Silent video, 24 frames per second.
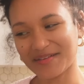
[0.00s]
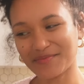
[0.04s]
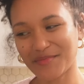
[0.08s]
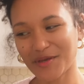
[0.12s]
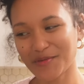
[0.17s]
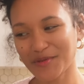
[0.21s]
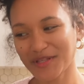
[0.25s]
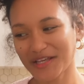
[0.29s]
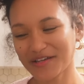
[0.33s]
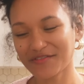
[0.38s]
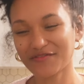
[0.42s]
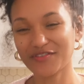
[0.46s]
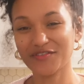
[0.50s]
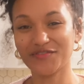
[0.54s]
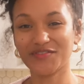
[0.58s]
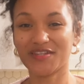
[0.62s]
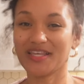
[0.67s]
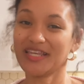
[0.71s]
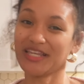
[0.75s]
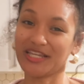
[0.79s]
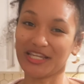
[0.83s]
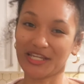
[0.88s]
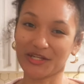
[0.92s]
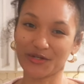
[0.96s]
Maybe like
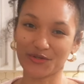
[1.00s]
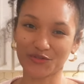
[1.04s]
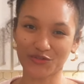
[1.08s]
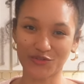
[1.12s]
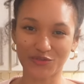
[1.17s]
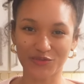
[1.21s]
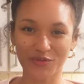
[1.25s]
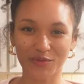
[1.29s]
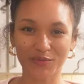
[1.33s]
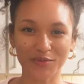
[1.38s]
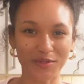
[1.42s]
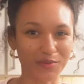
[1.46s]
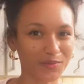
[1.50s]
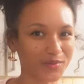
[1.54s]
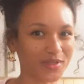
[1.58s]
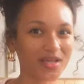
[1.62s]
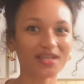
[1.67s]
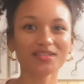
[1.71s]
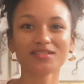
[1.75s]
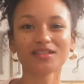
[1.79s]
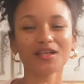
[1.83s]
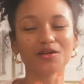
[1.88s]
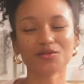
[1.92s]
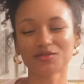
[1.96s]
15 years or something. But
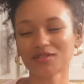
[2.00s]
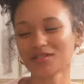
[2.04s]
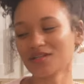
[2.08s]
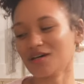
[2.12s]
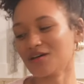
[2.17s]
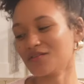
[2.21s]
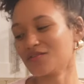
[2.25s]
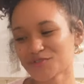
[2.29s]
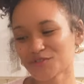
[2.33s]
that's close enough.